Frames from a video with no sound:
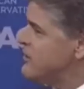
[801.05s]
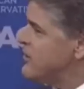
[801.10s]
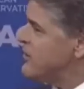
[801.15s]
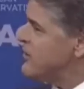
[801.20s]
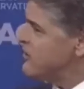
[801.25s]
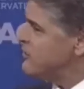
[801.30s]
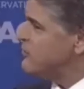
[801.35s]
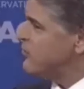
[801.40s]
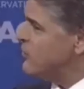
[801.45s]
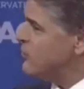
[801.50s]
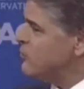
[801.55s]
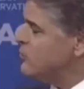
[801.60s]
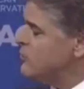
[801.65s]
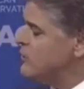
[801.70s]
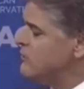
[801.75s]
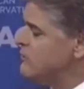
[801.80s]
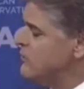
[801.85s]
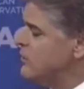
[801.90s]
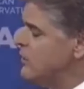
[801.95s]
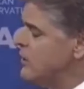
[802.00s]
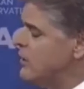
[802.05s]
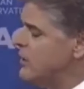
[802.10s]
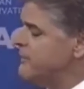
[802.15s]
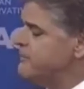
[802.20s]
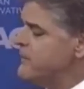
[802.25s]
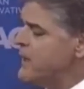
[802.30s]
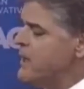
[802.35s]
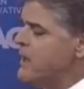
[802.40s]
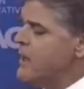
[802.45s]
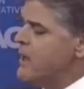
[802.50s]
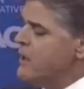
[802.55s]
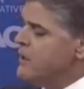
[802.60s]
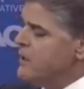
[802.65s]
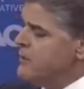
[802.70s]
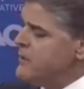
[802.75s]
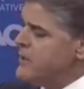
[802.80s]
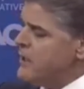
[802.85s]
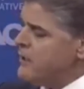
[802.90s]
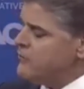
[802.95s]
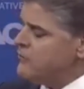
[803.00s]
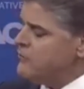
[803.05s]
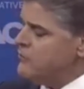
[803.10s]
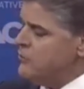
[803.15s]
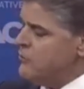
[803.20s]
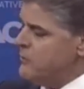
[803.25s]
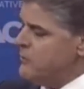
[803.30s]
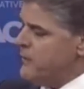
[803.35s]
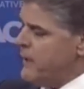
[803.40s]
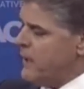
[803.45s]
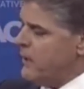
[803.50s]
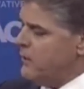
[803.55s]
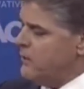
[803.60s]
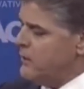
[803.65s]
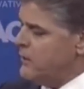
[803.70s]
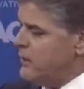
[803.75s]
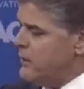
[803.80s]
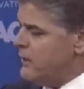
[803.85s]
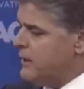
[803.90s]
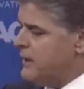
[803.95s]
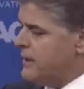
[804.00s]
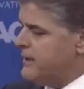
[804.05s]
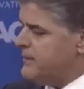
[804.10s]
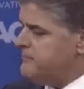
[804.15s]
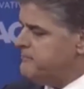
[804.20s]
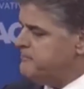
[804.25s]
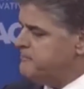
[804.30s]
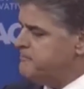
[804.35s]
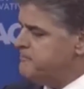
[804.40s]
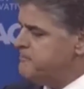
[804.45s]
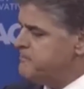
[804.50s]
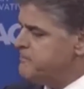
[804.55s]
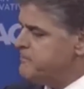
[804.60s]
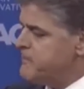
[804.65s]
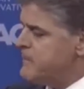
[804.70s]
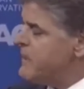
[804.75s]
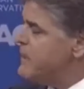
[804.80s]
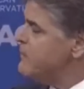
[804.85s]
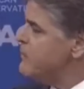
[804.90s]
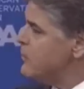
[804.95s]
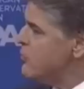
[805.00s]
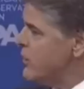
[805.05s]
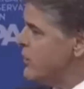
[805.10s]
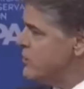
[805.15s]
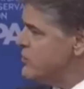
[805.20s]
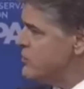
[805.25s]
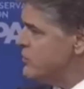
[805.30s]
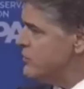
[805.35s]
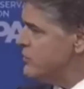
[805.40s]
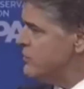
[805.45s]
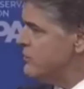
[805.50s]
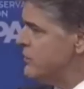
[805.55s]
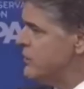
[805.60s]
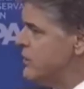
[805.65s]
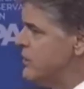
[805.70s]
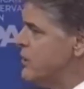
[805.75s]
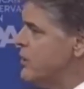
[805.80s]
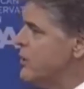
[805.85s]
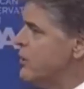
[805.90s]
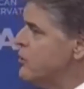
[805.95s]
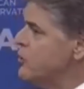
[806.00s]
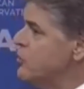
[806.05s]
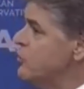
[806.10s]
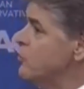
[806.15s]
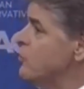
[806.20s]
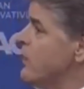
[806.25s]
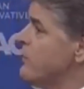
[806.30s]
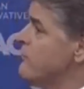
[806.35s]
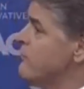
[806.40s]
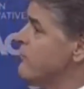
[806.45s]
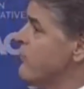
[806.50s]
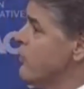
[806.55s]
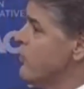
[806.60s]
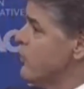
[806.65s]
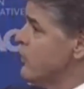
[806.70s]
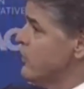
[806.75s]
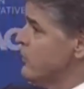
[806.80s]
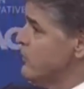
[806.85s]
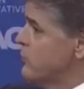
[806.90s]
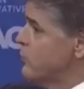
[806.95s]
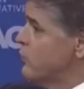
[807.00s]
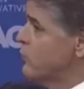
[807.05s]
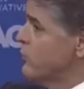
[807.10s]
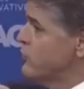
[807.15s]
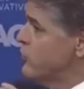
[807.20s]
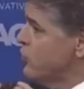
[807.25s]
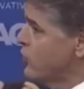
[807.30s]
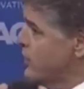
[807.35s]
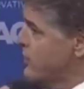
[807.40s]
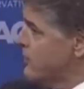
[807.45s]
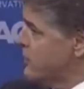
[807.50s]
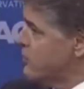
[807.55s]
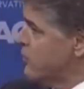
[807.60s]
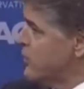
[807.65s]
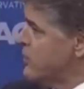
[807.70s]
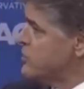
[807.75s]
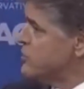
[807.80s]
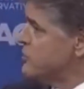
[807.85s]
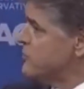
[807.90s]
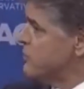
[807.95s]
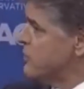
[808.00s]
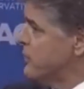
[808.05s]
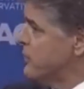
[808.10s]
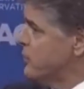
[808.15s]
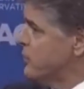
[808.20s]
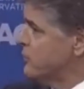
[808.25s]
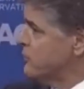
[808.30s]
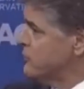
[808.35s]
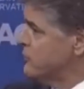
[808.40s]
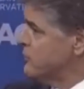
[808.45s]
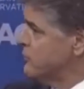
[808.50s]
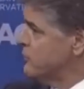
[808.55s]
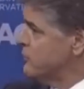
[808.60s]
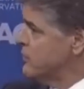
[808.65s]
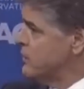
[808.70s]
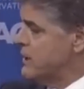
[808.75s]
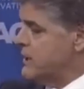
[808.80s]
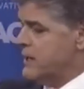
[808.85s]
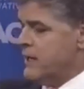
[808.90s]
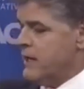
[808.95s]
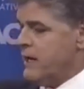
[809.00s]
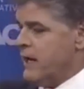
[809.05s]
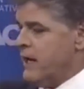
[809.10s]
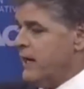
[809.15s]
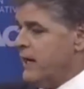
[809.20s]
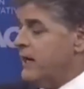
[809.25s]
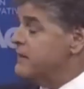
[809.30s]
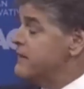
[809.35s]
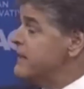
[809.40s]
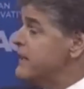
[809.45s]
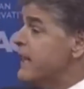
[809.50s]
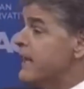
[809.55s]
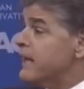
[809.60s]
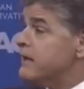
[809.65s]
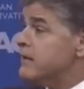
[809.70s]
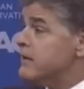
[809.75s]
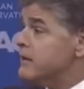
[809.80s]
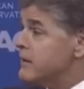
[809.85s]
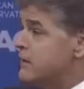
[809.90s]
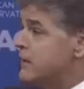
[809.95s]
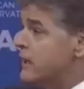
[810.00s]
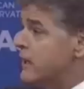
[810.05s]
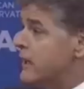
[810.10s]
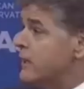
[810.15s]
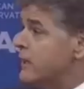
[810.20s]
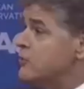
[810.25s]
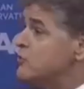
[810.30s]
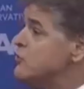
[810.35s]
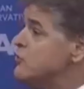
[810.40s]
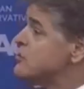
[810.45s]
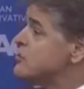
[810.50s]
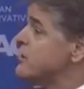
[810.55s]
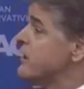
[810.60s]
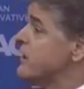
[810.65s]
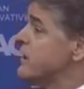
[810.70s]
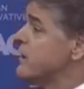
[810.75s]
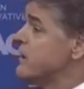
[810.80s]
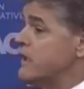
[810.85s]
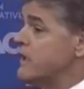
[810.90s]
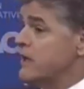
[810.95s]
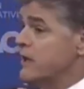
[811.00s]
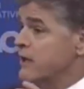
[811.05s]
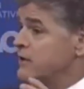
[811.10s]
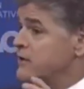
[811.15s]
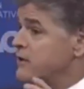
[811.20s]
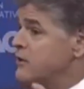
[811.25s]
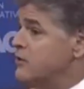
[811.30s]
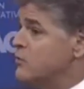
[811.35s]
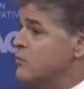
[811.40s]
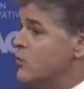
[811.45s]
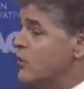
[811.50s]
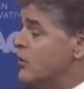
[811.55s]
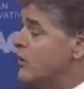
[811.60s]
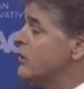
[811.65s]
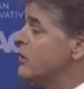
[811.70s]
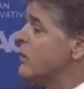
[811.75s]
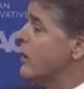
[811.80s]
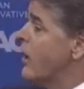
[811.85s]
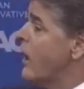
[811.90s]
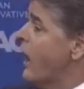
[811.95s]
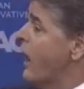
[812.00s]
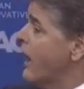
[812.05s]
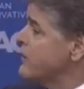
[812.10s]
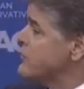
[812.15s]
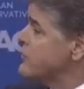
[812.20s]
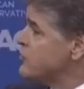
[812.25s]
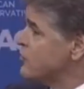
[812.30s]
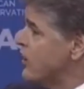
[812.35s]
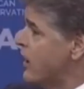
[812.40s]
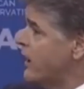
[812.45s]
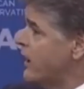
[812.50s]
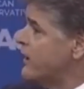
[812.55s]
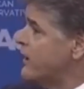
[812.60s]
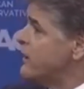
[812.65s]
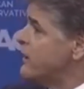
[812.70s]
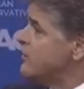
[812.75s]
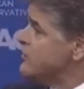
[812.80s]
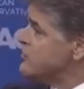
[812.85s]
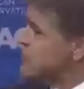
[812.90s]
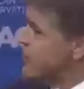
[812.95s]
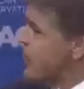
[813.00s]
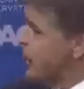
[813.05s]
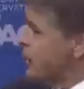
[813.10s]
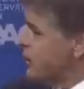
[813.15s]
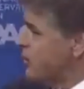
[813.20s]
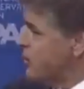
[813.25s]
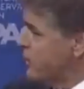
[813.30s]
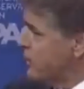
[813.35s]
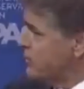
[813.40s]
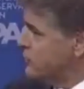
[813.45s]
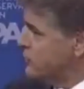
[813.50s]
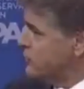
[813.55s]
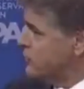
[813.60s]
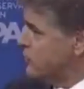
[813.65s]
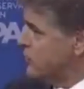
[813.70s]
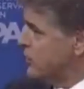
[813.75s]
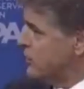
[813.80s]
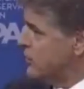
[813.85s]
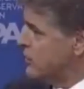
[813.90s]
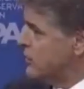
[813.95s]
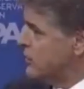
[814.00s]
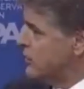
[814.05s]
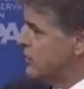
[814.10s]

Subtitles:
That is our rule of law. Let me ask you about immigration. You went forward with your immigration proposal. And at the end of the day, you said, it didn't work, I tried, it's not going to work.